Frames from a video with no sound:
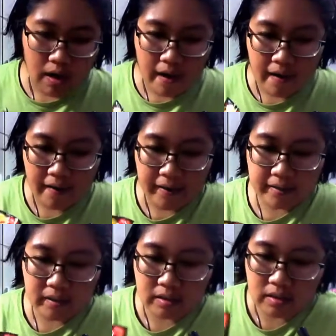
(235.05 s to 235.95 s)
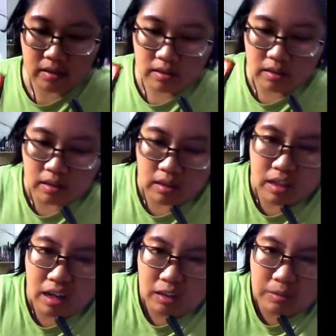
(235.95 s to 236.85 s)
and this is the
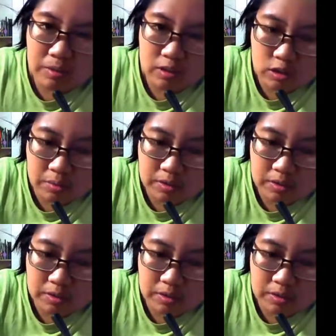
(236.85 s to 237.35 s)
Halloween Chupa